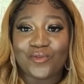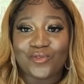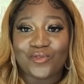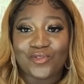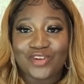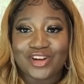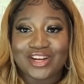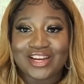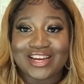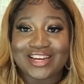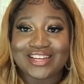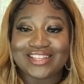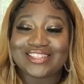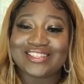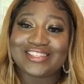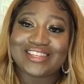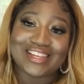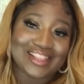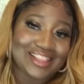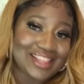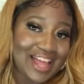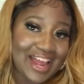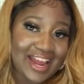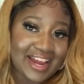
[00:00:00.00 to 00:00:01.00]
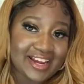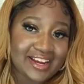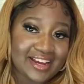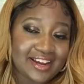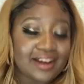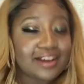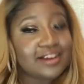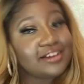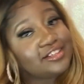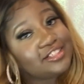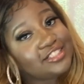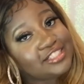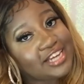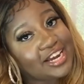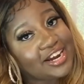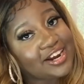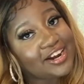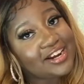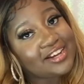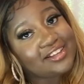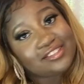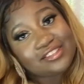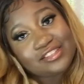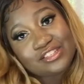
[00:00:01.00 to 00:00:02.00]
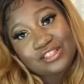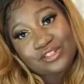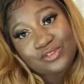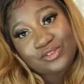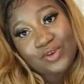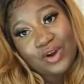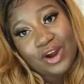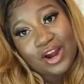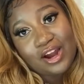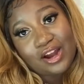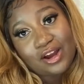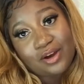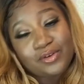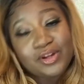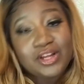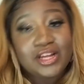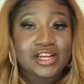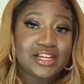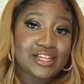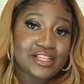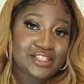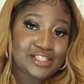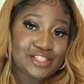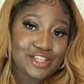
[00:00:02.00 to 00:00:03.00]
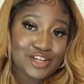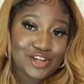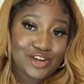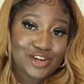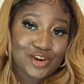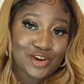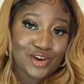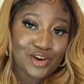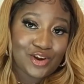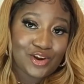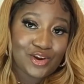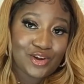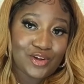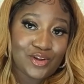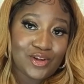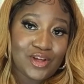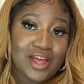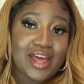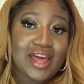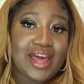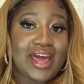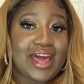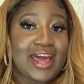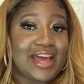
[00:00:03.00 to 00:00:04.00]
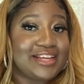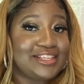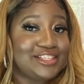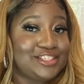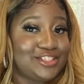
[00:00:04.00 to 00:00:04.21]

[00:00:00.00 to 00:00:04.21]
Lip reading: forget to like, share, and subscribe to your girl at